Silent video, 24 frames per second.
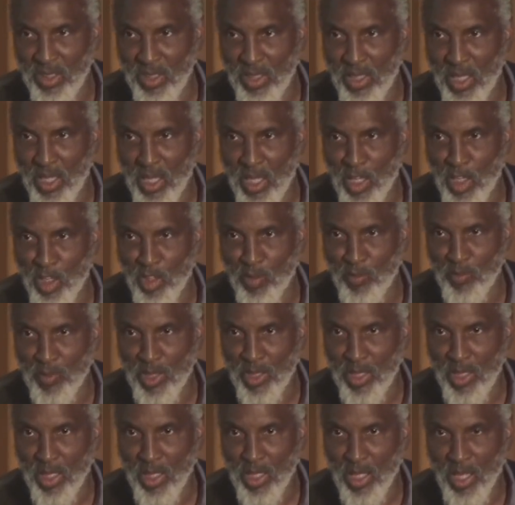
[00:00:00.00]

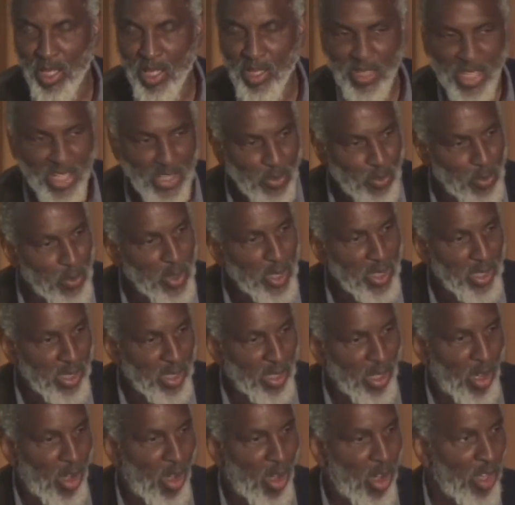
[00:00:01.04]
And that's really
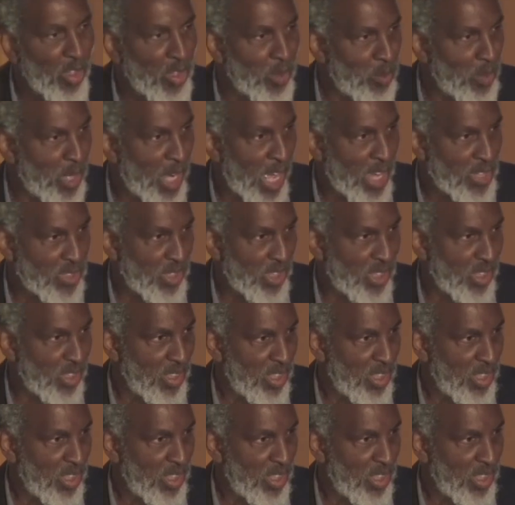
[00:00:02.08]
all that we're asking,